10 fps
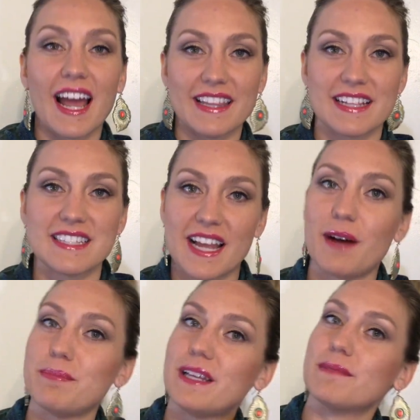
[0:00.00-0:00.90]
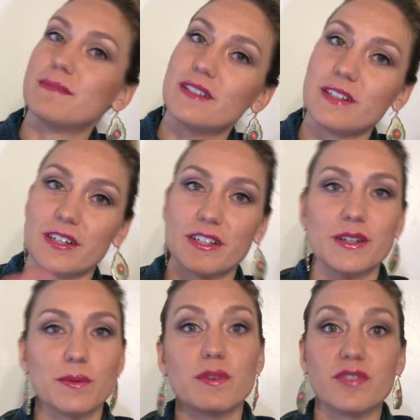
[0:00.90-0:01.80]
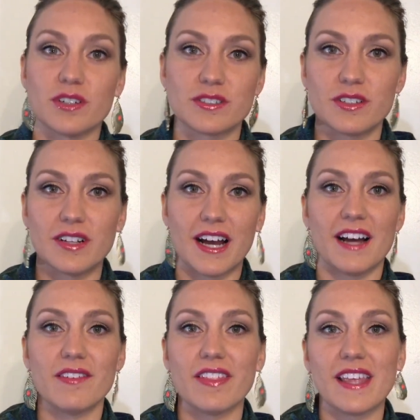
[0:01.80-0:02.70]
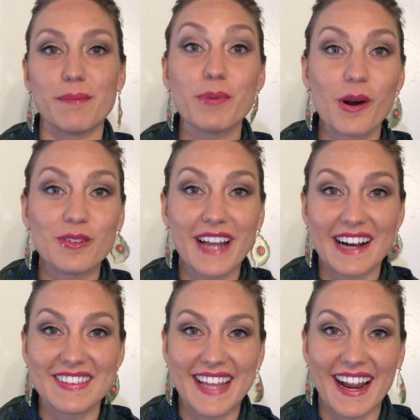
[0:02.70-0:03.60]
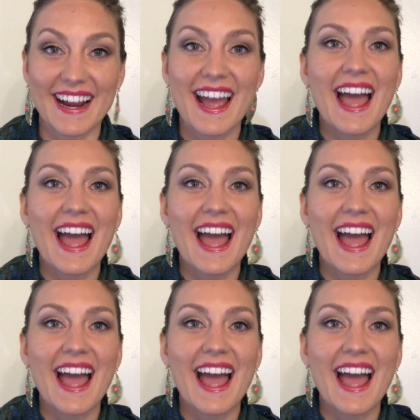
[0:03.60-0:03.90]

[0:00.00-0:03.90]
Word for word: and that's to help them learn the reversal of the pronoun there.